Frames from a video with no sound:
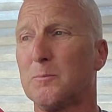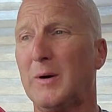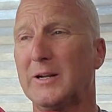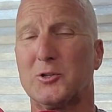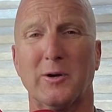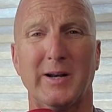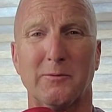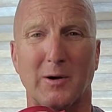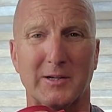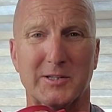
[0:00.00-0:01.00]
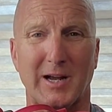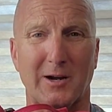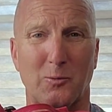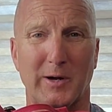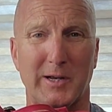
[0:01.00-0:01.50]
My training
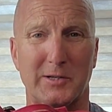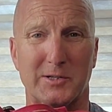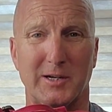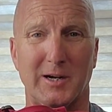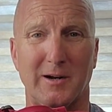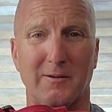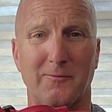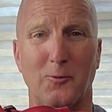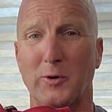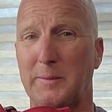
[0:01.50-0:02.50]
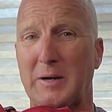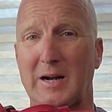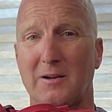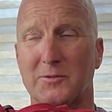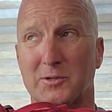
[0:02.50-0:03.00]
rucksack weighs 40
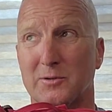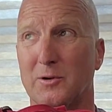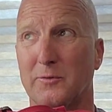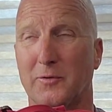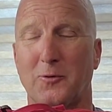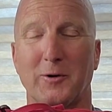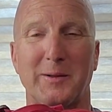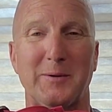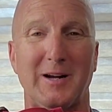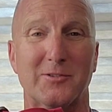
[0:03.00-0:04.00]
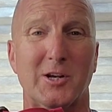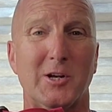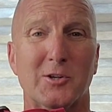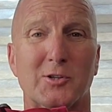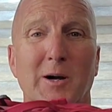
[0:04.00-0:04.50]
pounds or over 40 pounds,
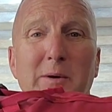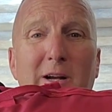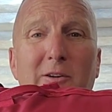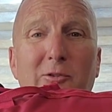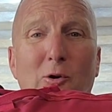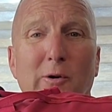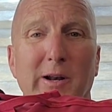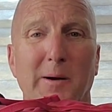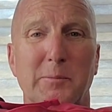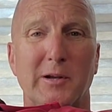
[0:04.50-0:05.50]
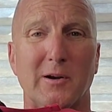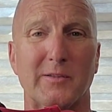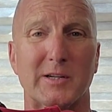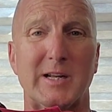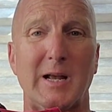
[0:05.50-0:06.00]
so I'm not going to throw it up here
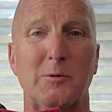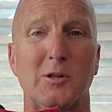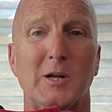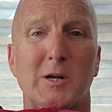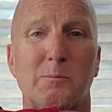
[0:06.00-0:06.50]
on the table,